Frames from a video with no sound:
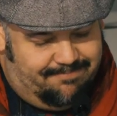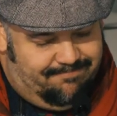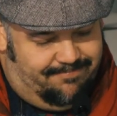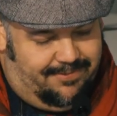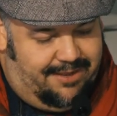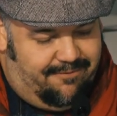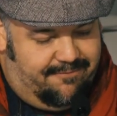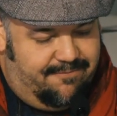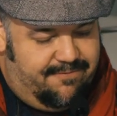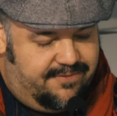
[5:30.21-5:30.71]

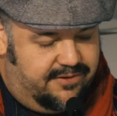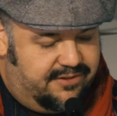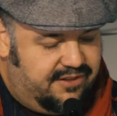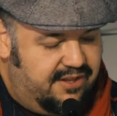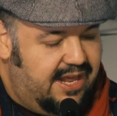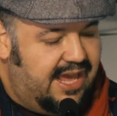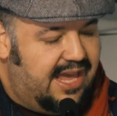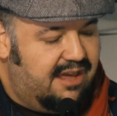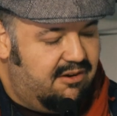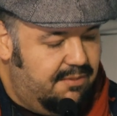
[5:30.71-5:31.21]
like for
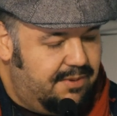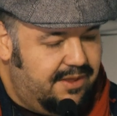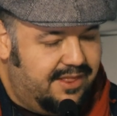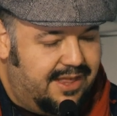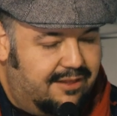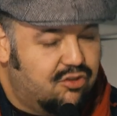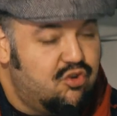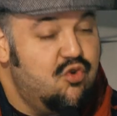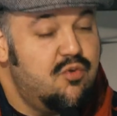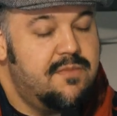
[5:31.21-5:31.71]
today, it would be
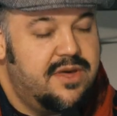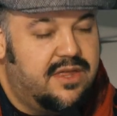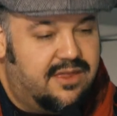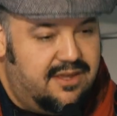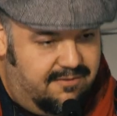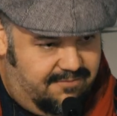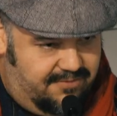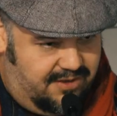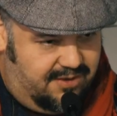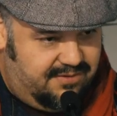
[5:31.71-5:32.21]
like 2
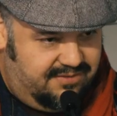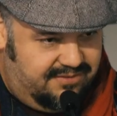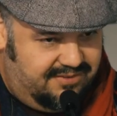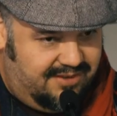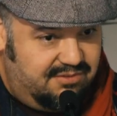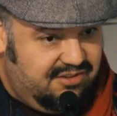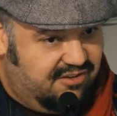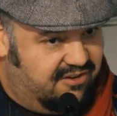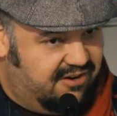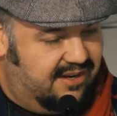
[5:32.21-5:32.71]
million views.
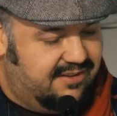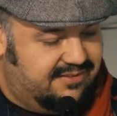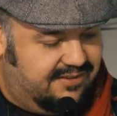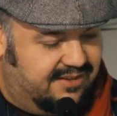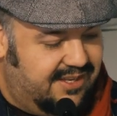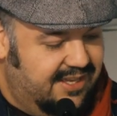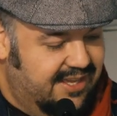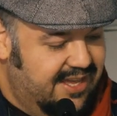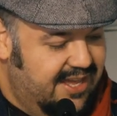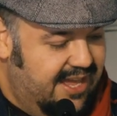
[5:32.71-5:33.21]
It was
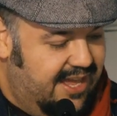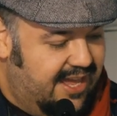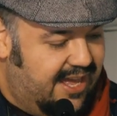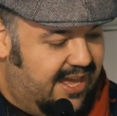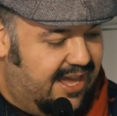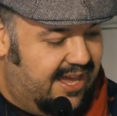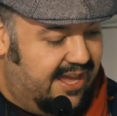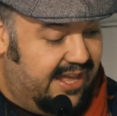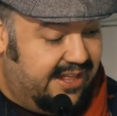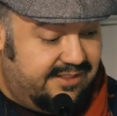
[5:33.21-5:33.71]
crazy.
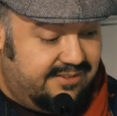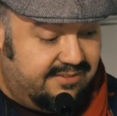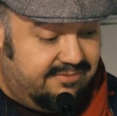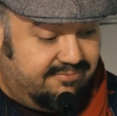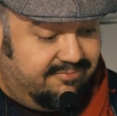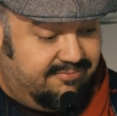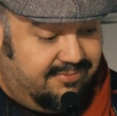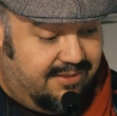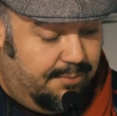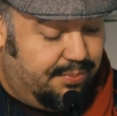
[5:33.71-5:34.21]
And
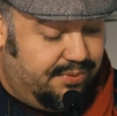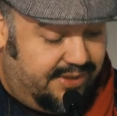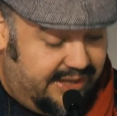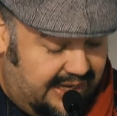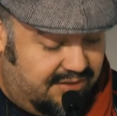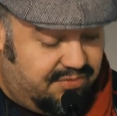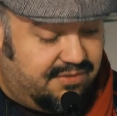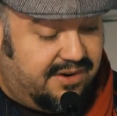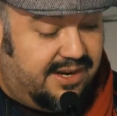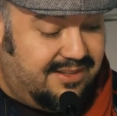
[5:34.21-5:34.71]
the
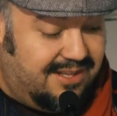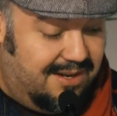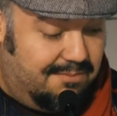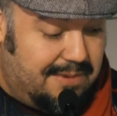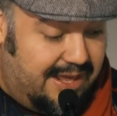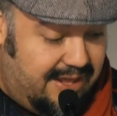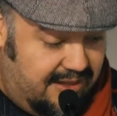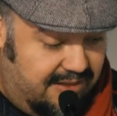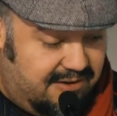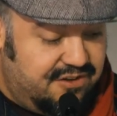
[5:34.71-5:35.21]
place where I did
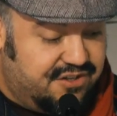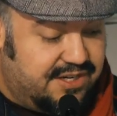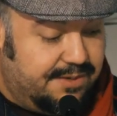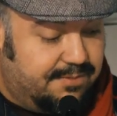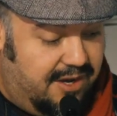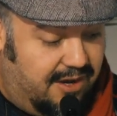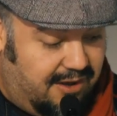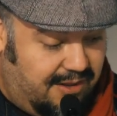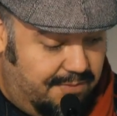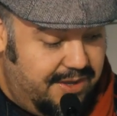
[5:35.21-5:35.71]
my internship
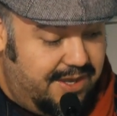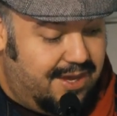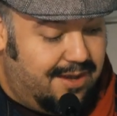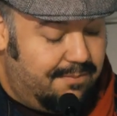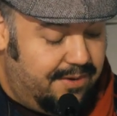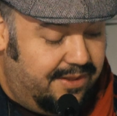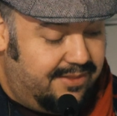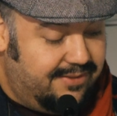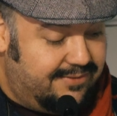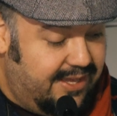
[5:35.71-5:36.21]
called me
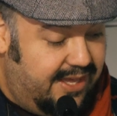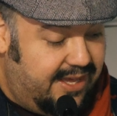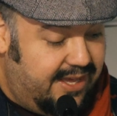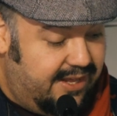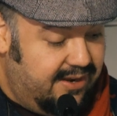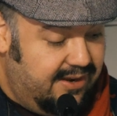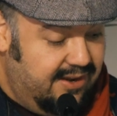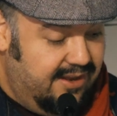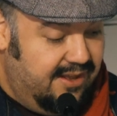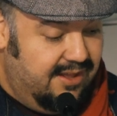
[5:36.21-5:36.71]
up and
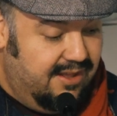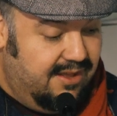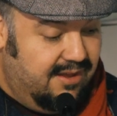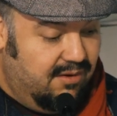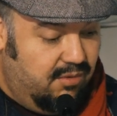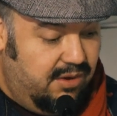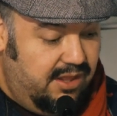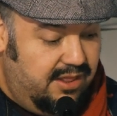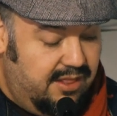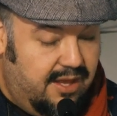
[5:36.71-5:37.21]
said,
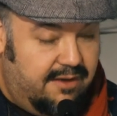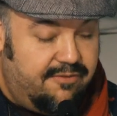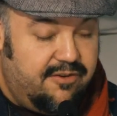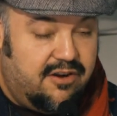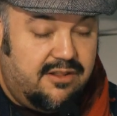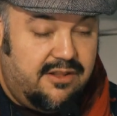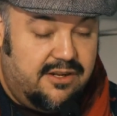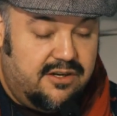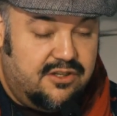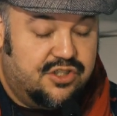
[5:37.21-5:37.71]
we love
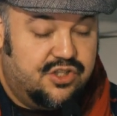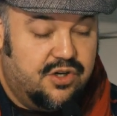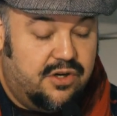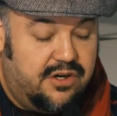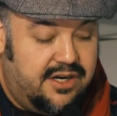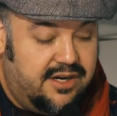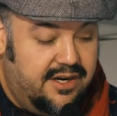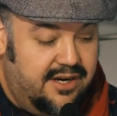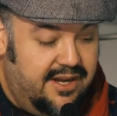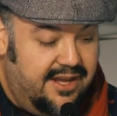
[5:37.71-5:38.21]
your little
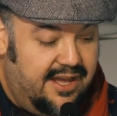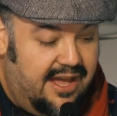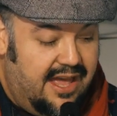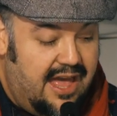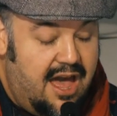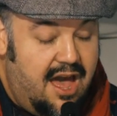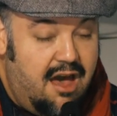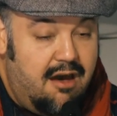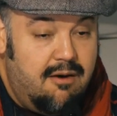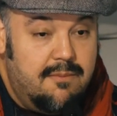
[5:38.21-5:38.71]
short.
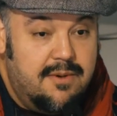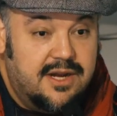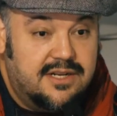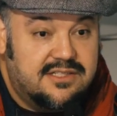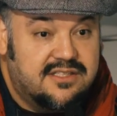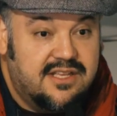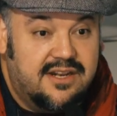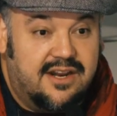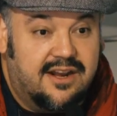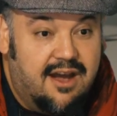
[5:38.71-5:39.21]
How
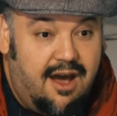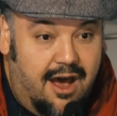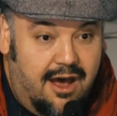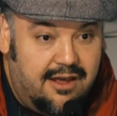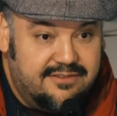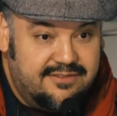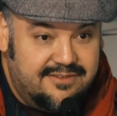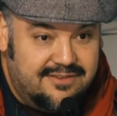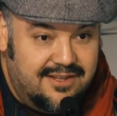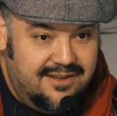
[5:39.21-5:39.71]
much did it
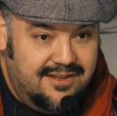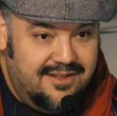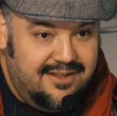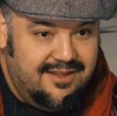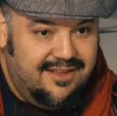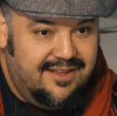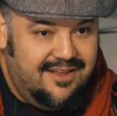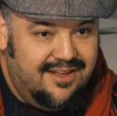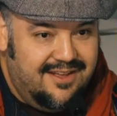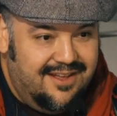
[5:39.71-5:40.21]
cost?
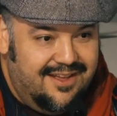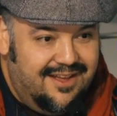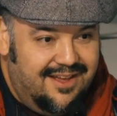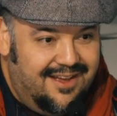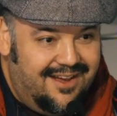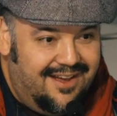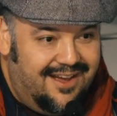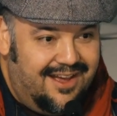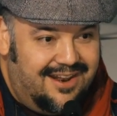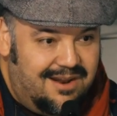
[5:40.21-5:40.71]

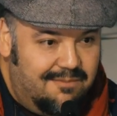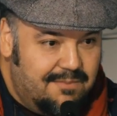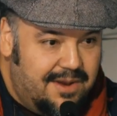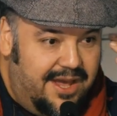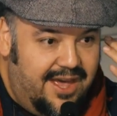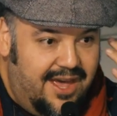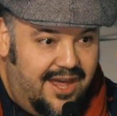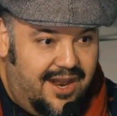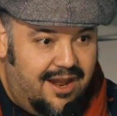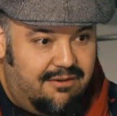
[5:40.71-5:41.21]
And in my
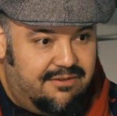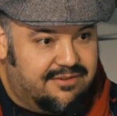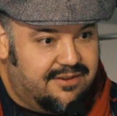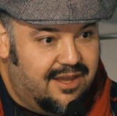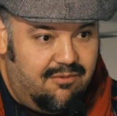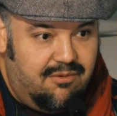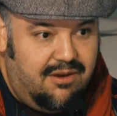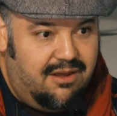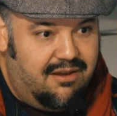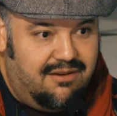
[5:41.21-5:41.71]
head, I was
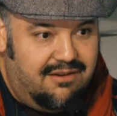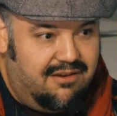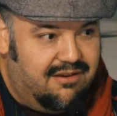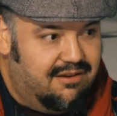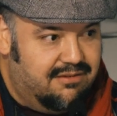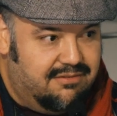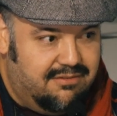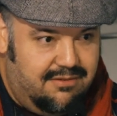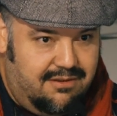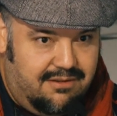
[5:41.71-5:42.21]
like, well, it
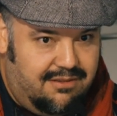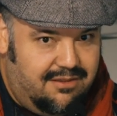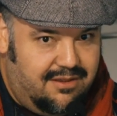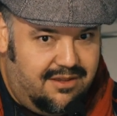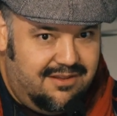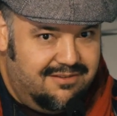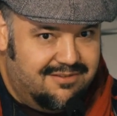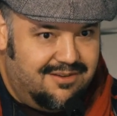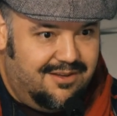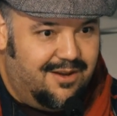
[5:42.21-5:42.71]
costs
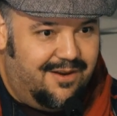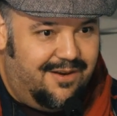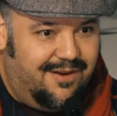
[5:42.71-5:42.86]
nothing, so